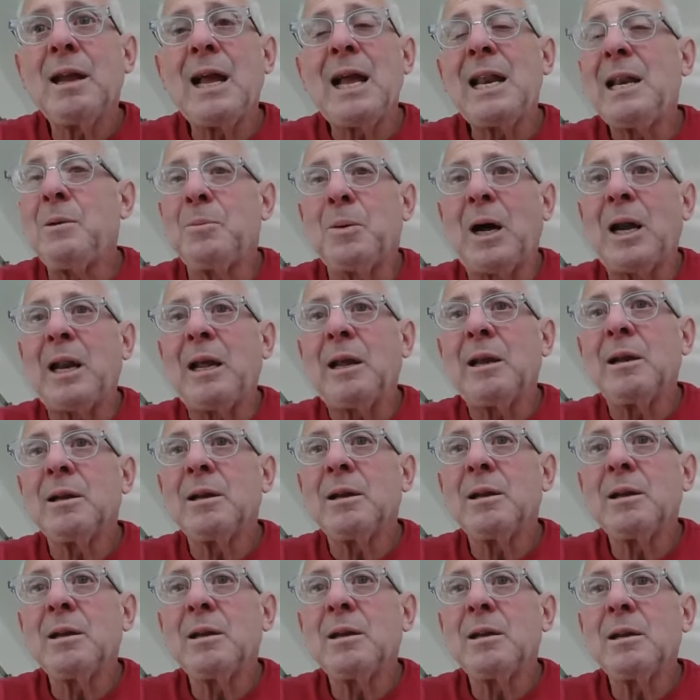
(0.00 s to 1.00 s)
Anybody.
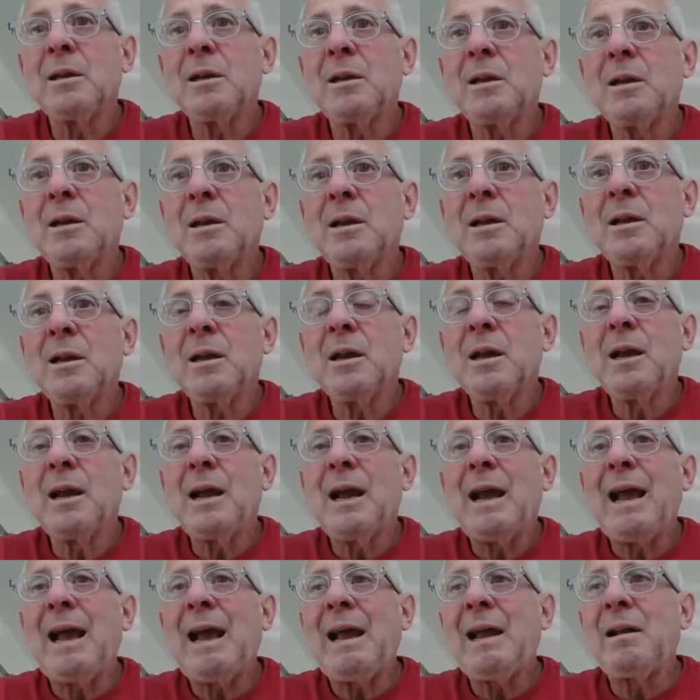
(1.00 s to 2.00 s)

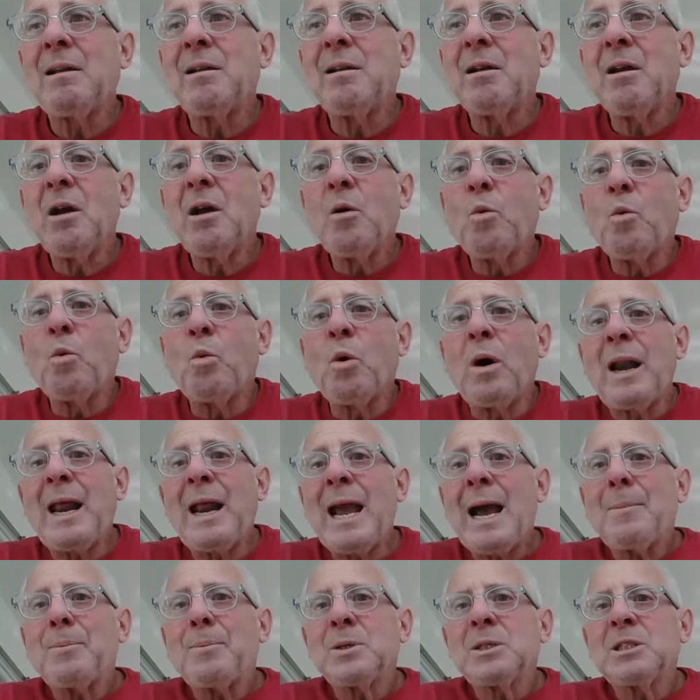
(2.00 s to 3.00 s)
And what
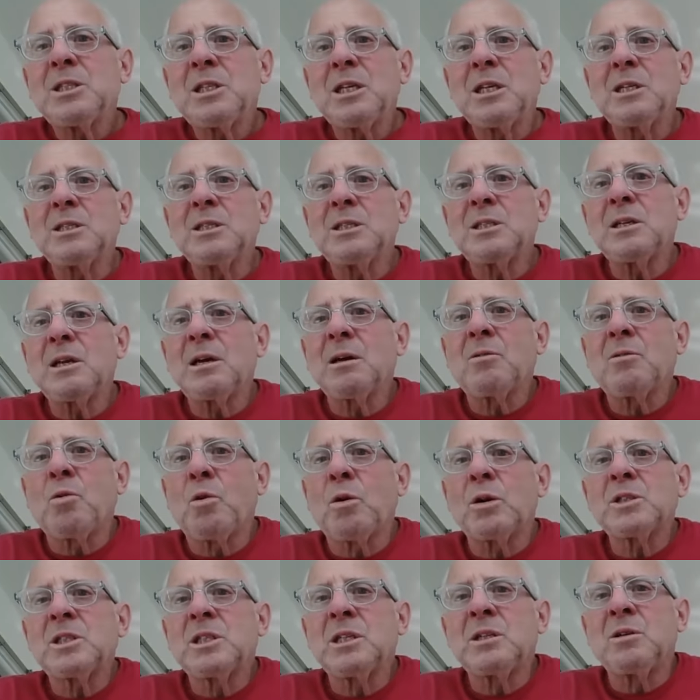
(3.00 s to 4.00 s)
happens is, of
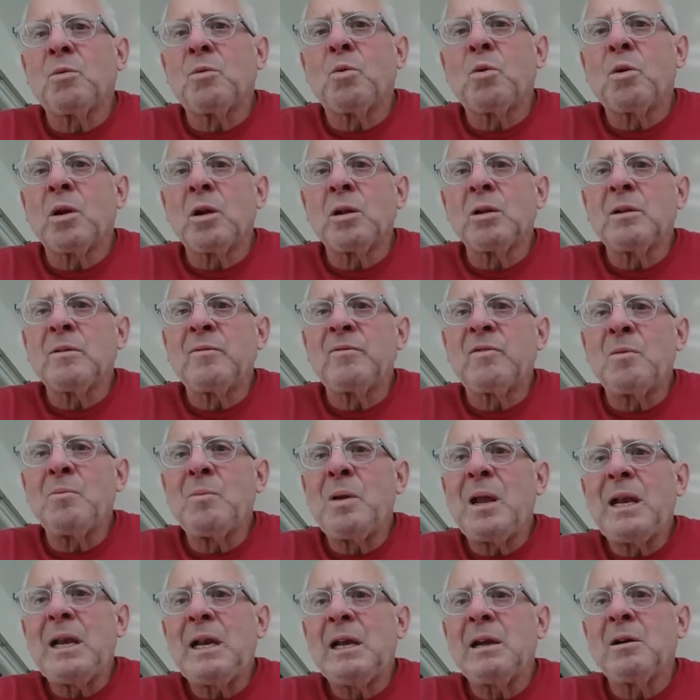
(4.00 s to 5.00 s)
course, in the world of the
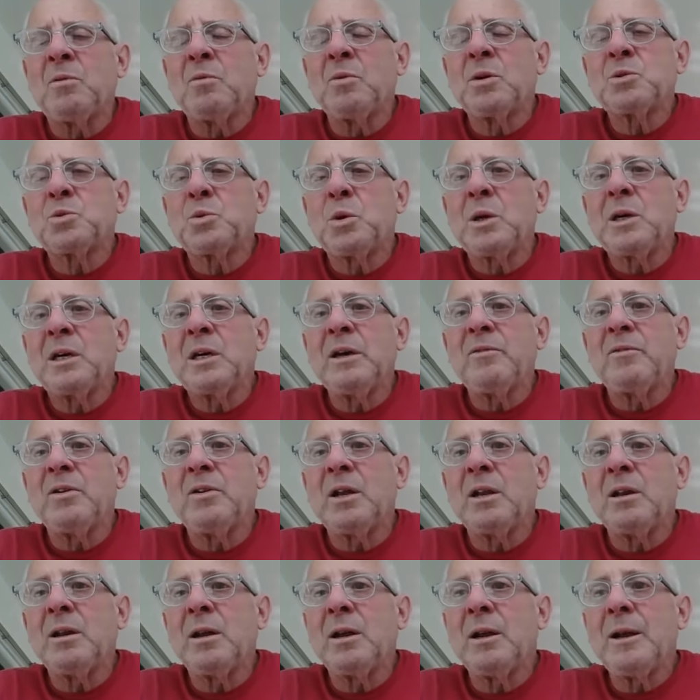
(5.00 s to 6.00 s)
media in which we live
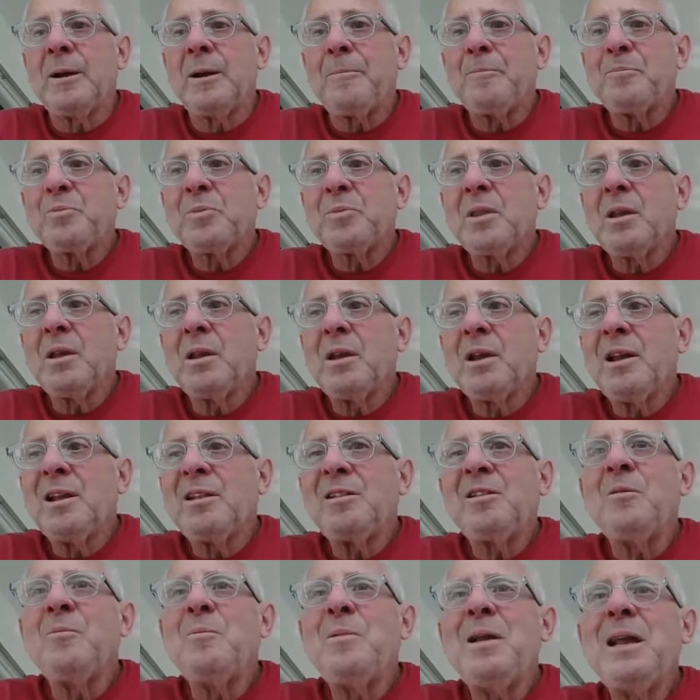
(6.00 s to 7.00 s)
in,
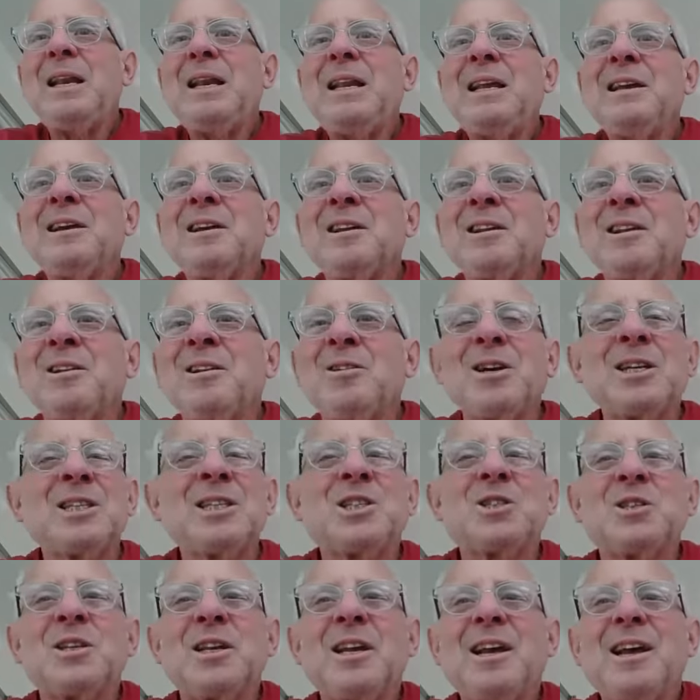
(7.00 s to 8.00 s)
the media
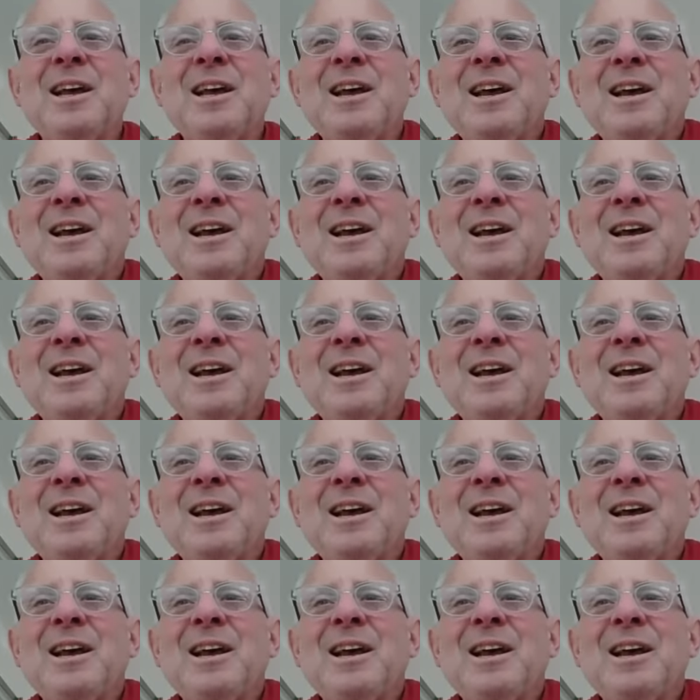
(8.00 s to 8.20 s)
looks